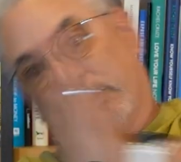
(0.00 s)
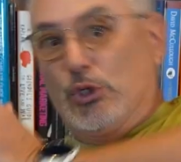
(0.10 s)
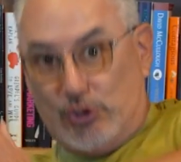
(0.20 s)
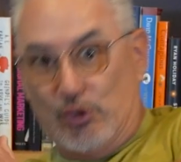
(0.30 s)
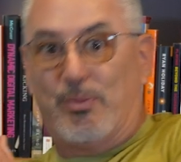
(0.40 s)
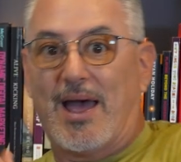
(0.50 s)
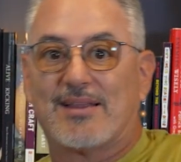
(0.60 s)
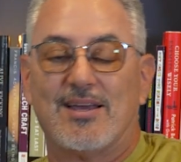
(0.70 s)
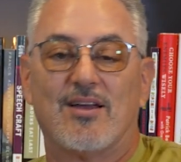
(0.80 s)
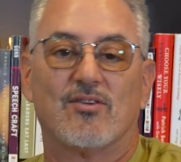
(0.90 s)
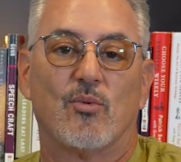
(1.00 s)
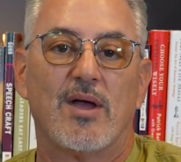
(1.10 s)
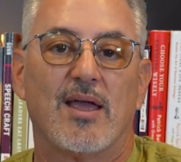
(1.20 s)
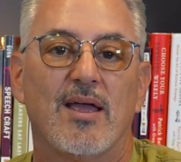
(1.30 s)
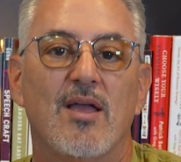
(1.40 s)
push you back the other
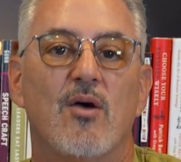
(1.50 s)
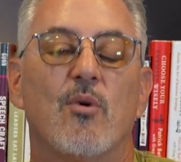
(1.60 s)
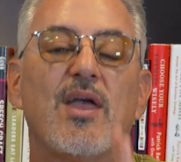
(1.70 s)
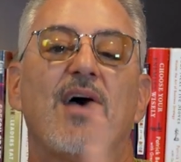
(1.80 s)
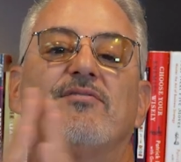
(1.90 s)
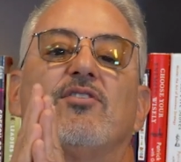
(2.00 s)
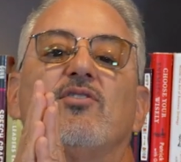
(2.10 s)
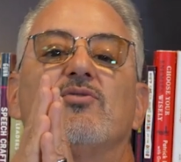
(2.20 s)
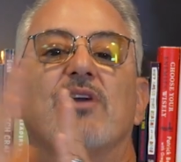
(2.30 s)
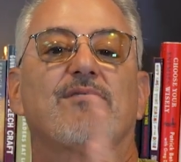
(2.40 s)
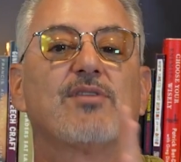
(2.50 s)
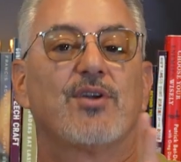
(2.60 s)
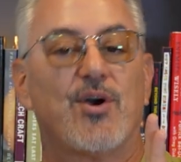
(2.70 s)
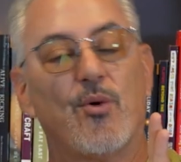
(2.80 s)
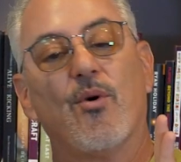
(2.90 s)
way. What you have to do is you have to
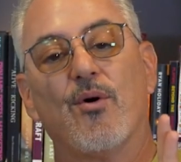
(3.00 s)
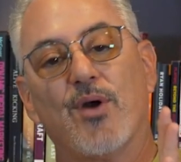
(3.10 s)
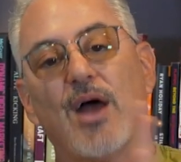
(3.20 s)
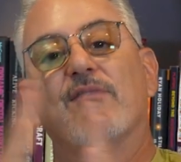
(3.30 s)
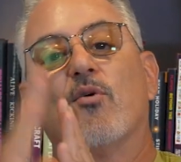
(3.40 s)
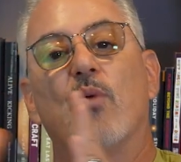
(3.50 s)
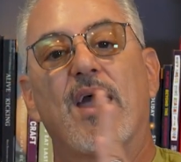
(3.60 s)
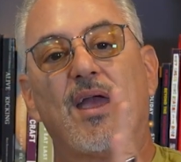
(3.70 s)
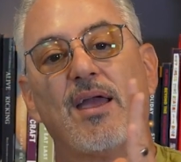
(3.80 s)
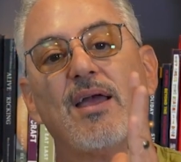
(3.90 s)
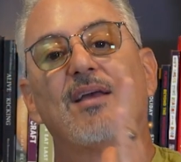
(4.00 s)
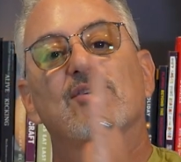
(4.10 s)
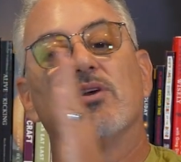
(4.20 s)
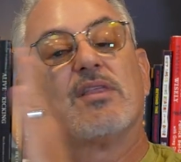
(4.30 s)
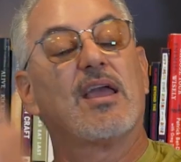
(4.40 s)
go kind of away
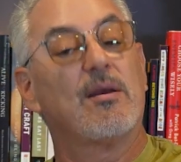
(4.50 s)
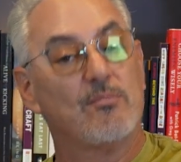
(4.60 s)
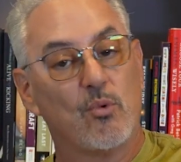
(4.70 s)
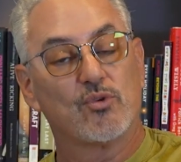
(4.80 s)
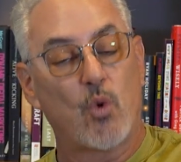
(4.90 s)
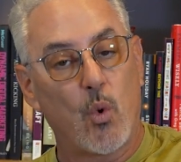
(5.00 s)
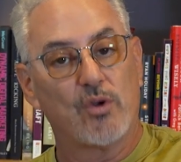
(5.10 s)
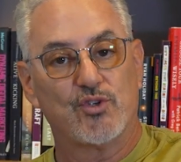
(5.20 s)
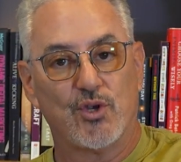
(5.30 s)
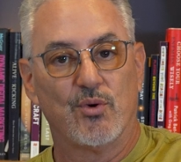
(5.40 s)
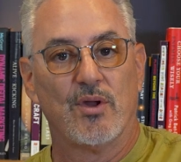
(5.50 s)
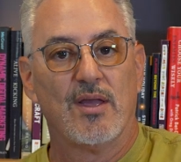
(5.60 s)
so that they come more towards you.